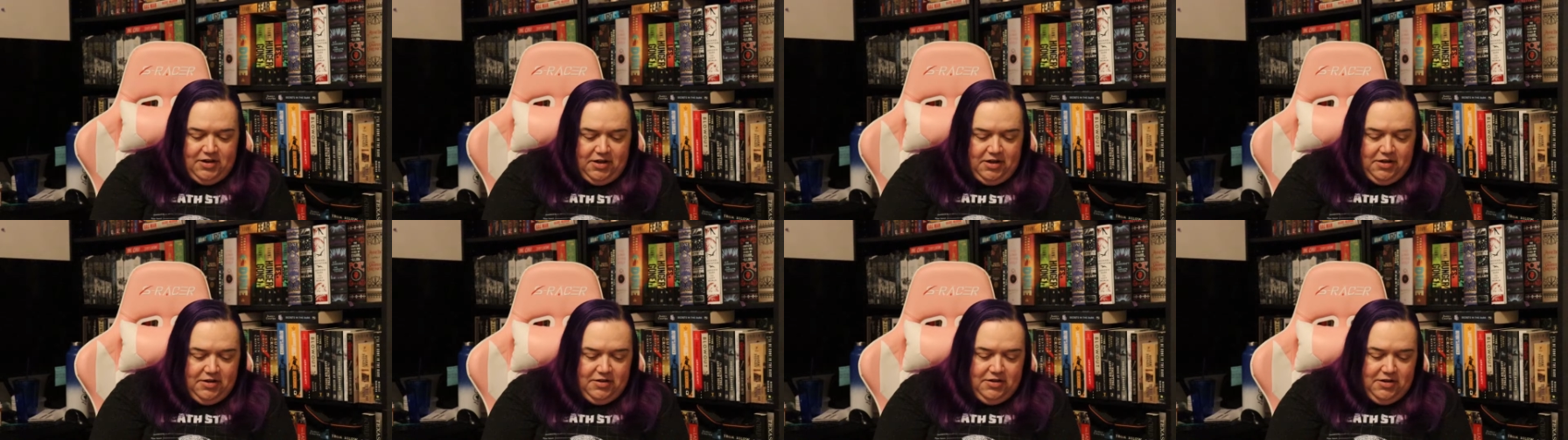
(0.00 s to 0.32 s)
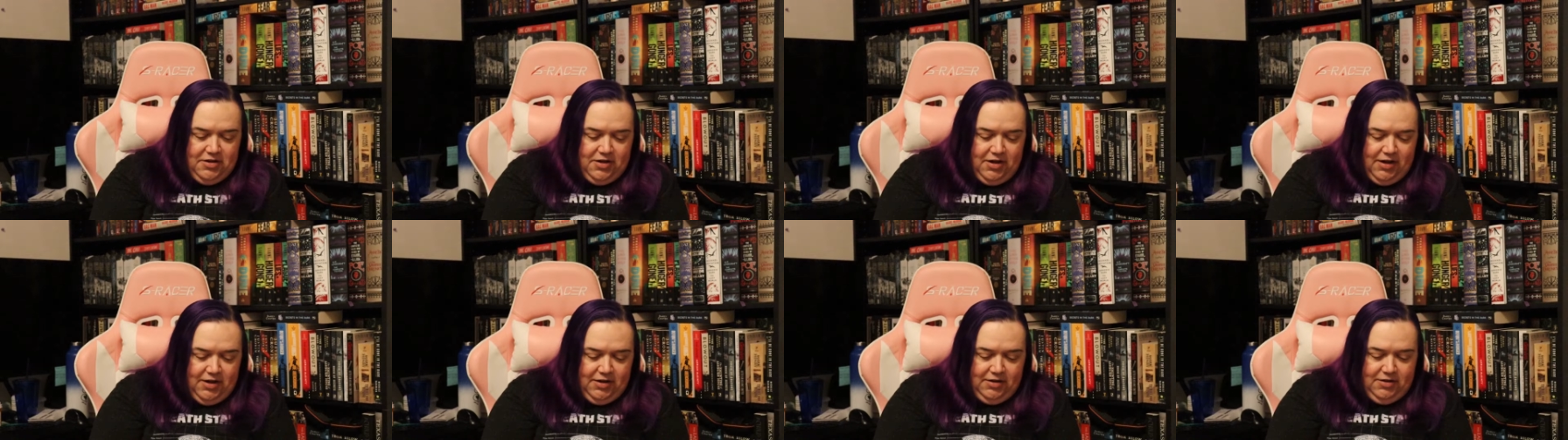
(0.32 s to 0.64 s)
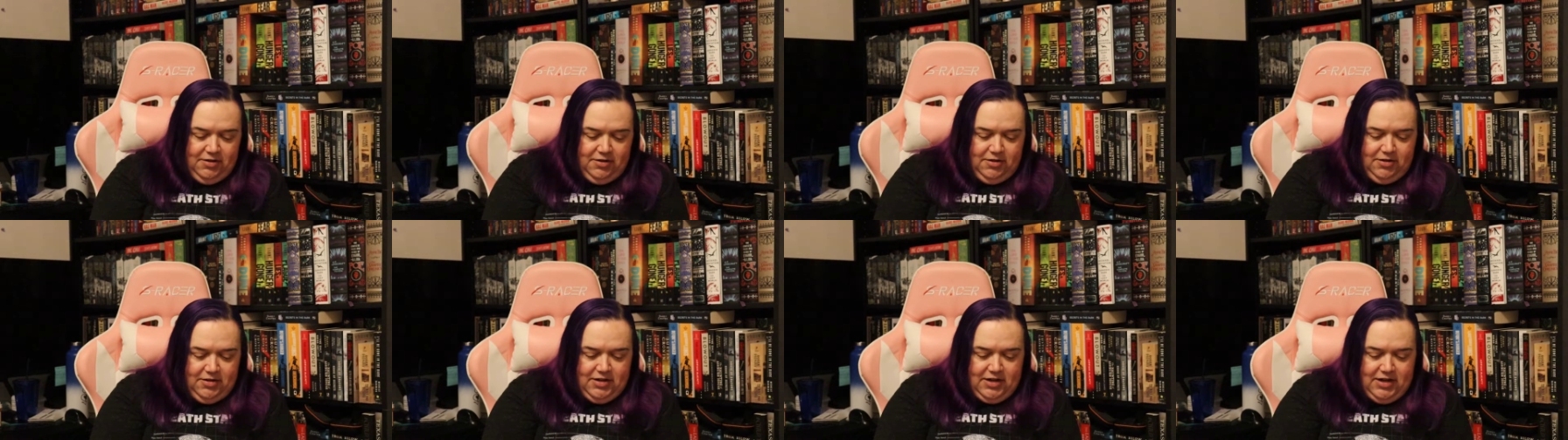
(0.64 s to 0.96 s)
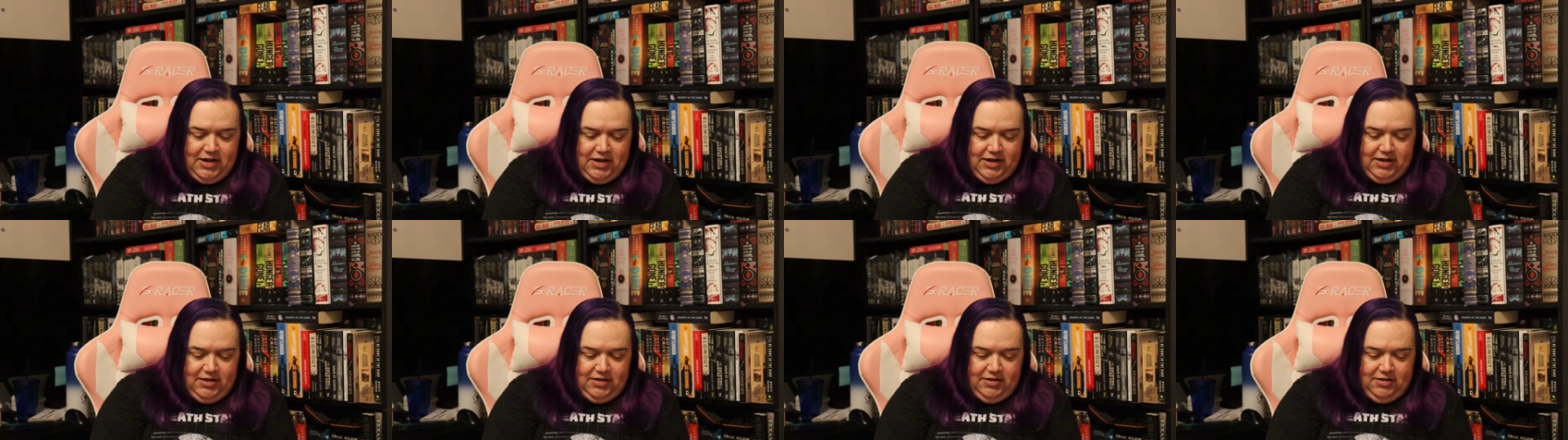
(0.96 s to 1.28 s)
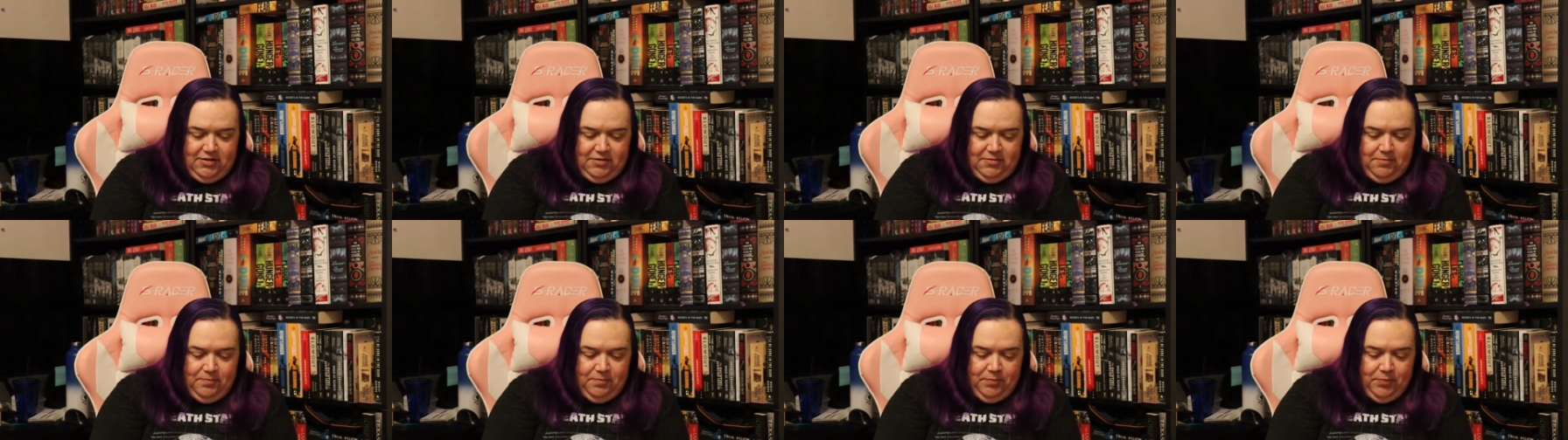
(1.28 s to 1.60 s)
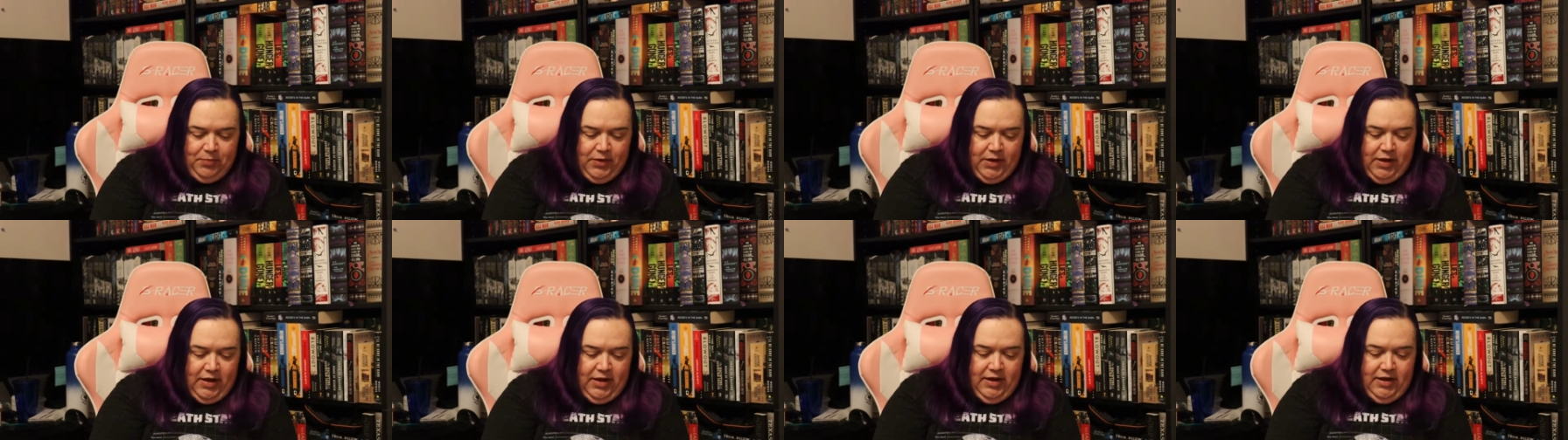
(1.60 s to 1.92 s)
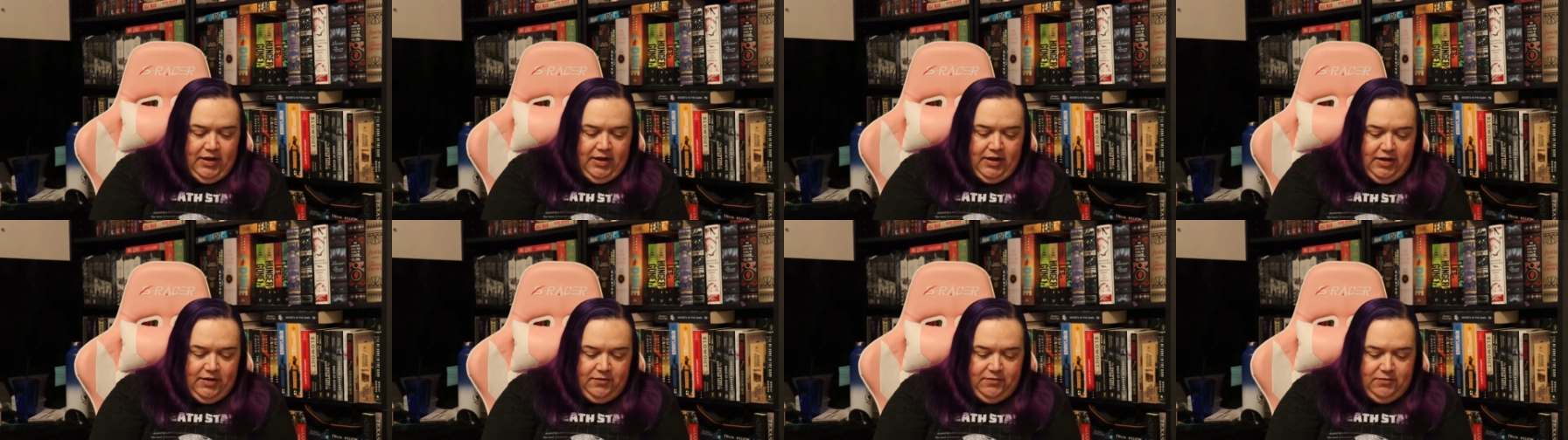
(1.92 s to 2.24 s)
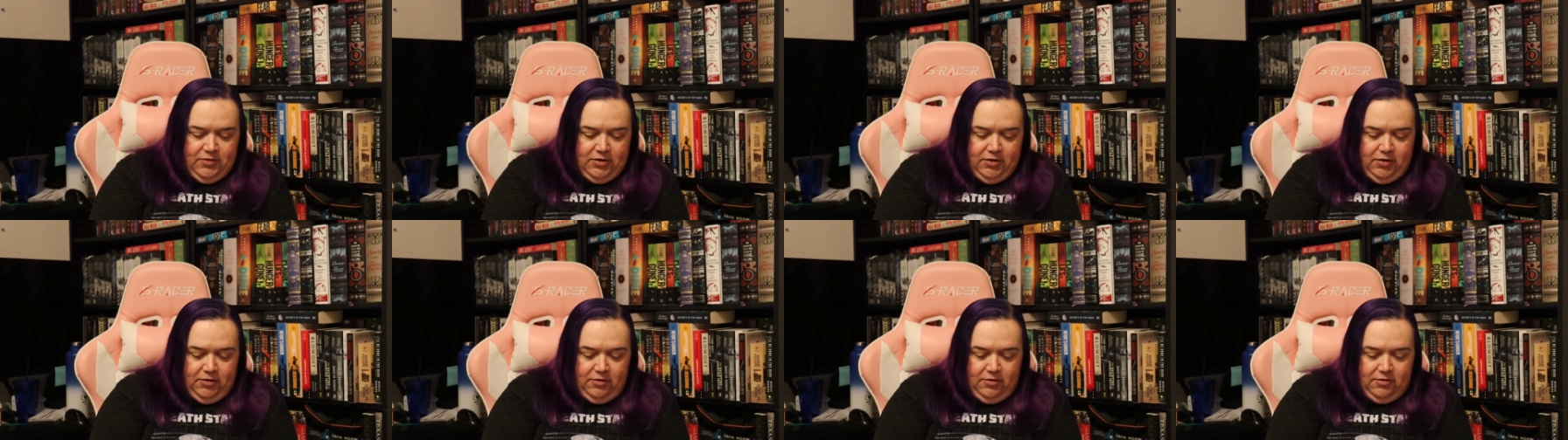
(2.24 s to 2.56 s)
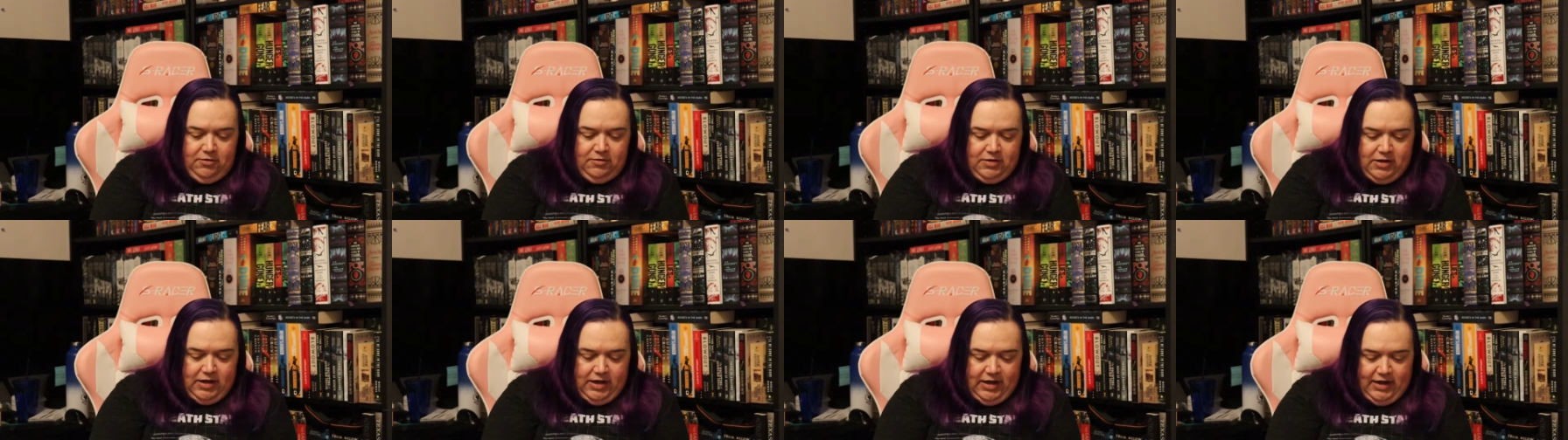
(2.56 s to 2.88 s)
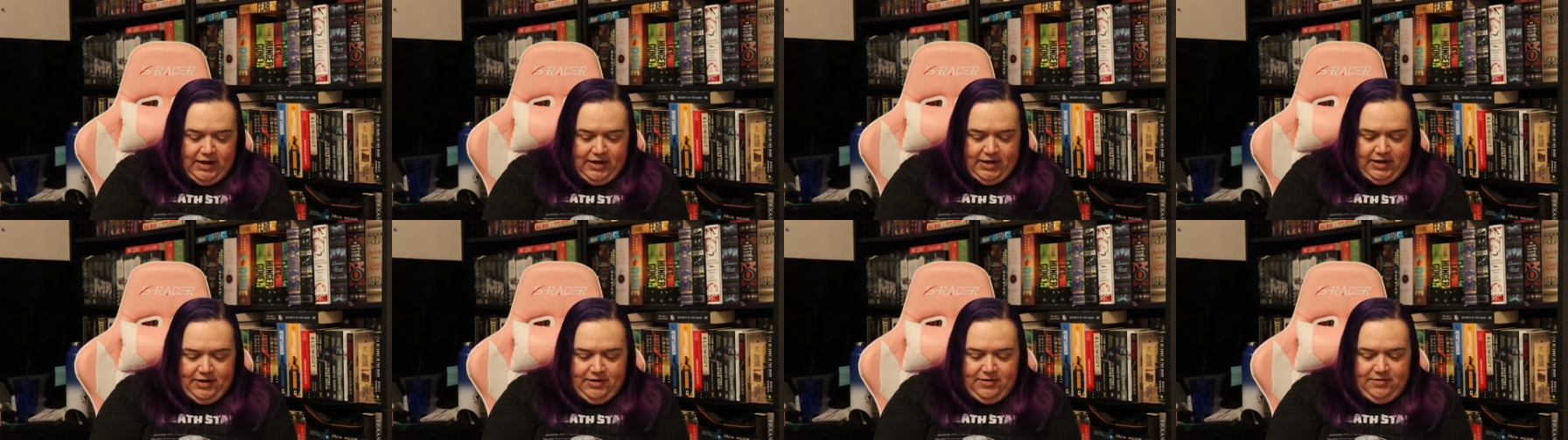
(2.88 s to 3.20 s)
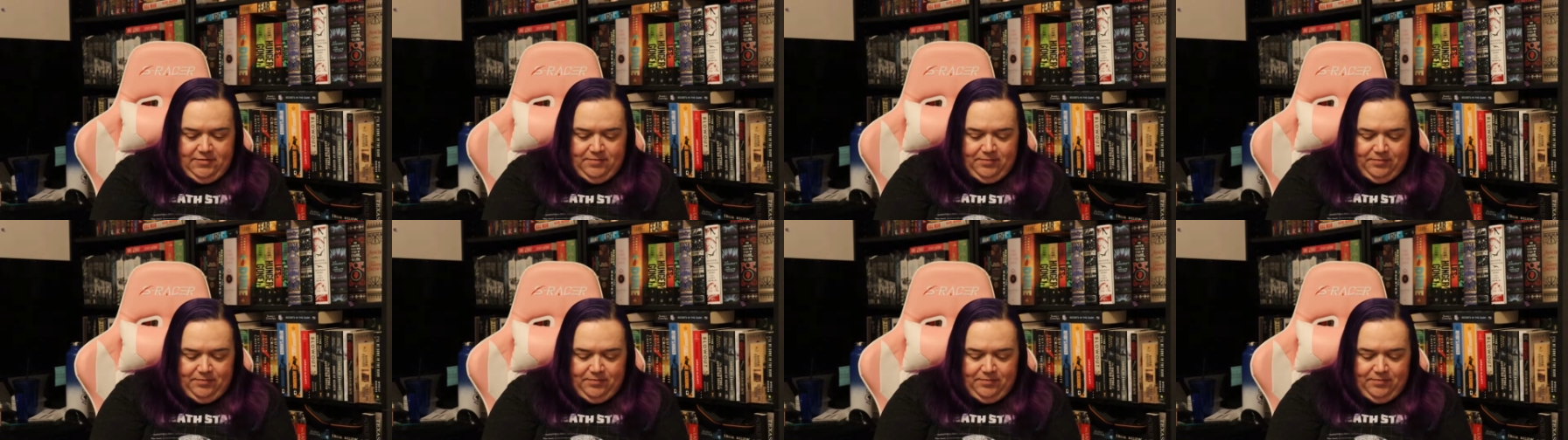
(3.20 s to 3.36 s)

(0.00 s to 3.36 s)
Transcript: unconquered kingdom of Golconda.